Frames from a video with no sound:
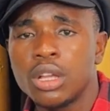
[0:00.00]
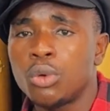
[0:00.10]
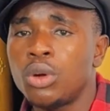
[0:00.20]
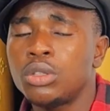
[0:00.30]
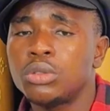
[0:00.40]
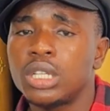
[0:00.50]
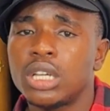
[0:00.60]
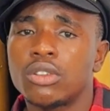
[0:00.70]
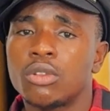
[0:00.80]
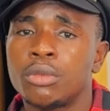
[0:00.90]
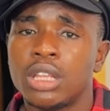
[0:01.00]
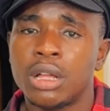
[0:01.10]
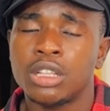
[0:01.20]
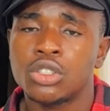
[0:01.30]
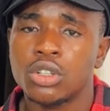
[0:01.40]
went to take it from
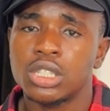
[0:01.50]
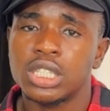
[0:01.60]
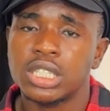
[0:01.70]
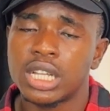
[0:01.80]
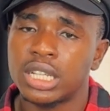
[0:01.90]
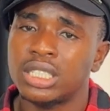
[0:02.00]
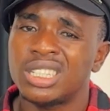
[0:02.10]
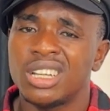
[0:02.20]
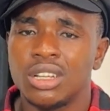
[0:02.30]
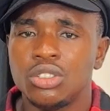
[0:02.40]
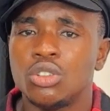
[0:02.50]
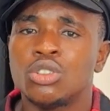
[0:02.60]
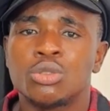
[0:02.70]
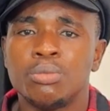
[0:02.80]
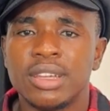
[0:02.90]
other sources and
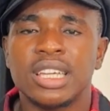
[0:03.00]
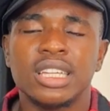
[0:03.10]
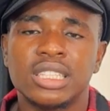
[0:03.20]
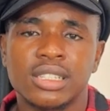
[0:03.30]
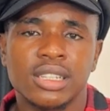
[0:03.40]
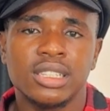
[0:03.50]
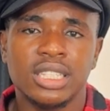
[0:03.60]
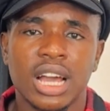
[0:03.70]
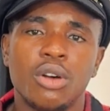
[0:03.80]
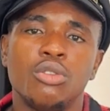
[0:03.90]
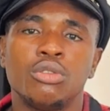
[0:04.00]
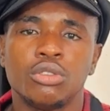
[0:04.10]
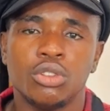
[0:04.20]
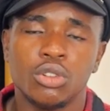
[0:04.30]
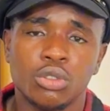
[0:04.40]
just make it their own,
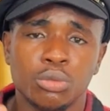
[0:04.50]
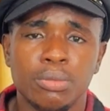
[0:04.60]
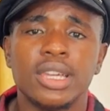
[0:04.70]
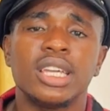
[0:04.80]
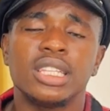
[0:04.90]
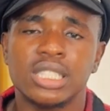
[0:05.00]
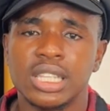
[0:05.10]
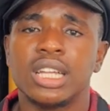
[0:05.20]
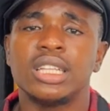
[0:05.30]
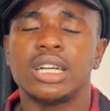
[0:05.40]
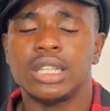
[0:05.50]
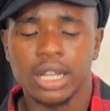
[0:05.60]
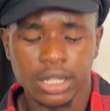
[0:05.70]
just make it standard.